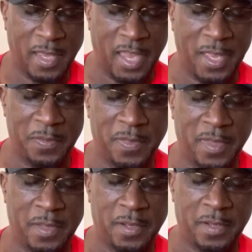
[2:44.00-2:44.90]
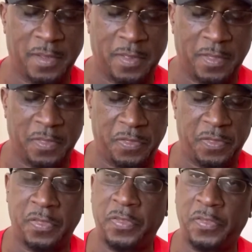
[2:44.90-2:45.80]
and
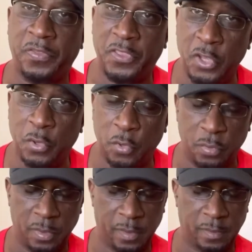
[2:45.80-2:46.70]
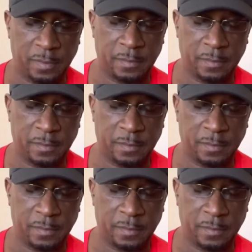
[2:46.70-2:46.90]
knew